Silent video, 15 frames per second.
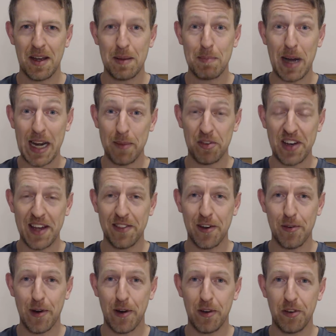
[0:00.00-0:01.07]
My name's Nathan
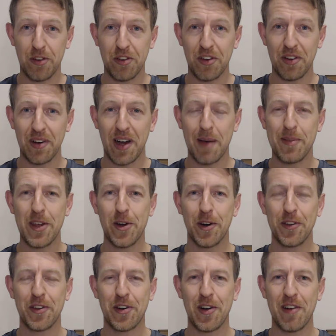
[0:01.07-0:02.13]
Rose. I'm the
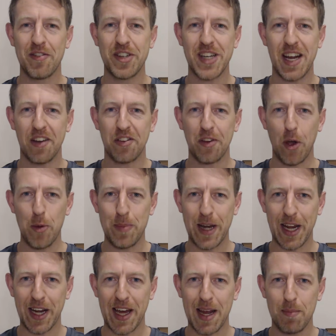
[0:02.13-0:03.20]
author of Chess
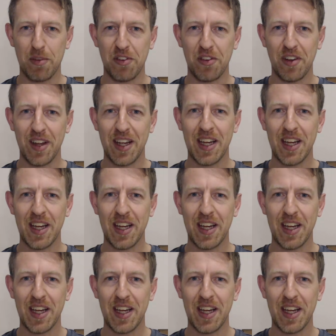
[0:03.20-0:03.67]
Opening Names.